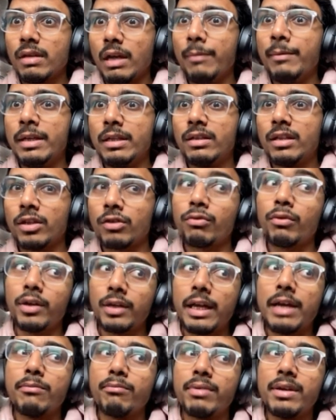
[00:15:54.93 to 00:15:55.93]
I mean, that's
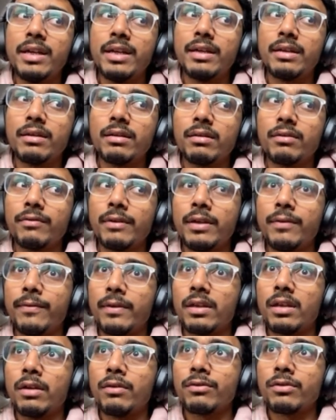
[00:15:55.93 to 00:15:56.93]
what I paid,
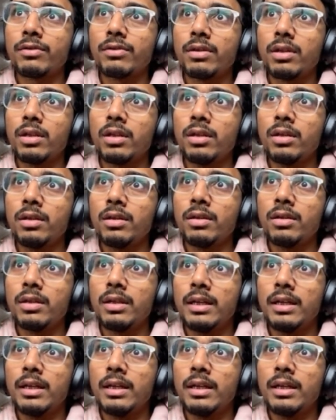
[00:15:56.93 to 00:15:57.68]
$25,000